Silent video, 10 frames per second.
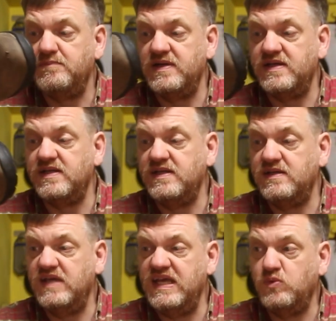But
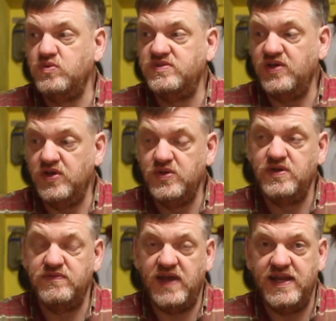it will
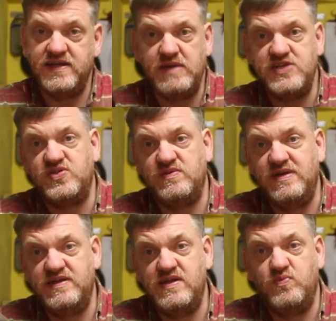do, and make sure.
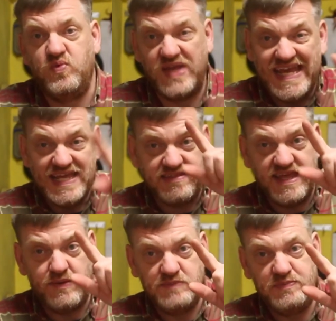And the key
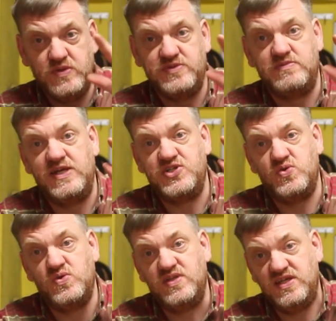thing with boots, make
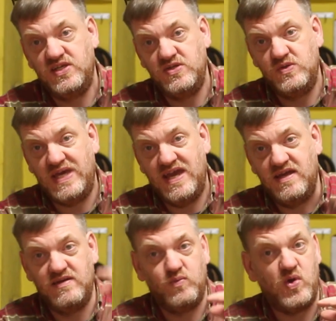sure that you
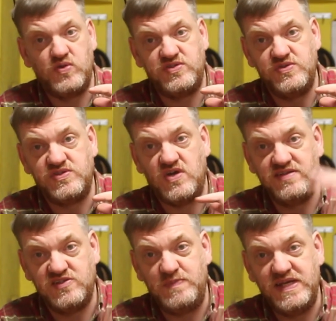get 1 or 2
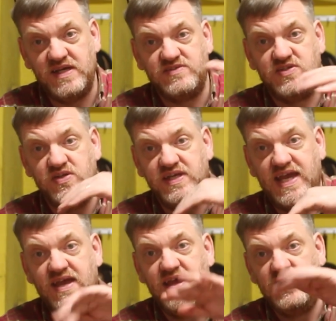sizes bigger, so you can
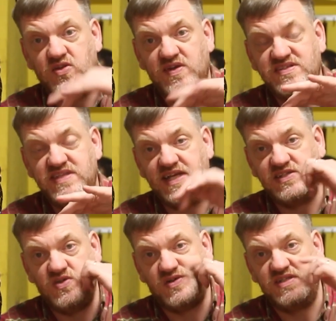get nice thick
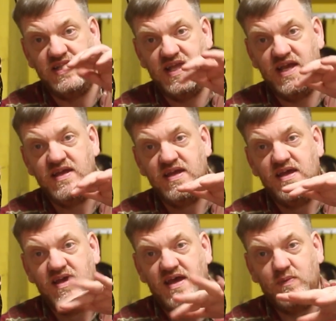socks in there,
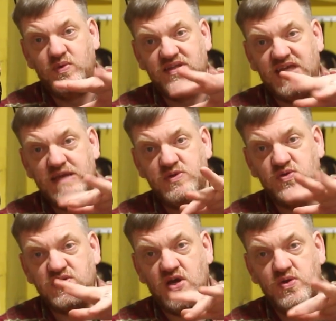with keeping
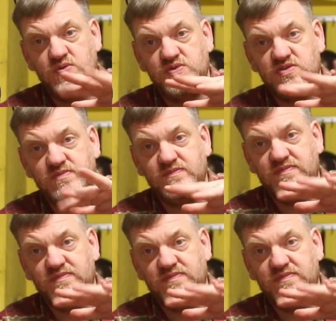your toes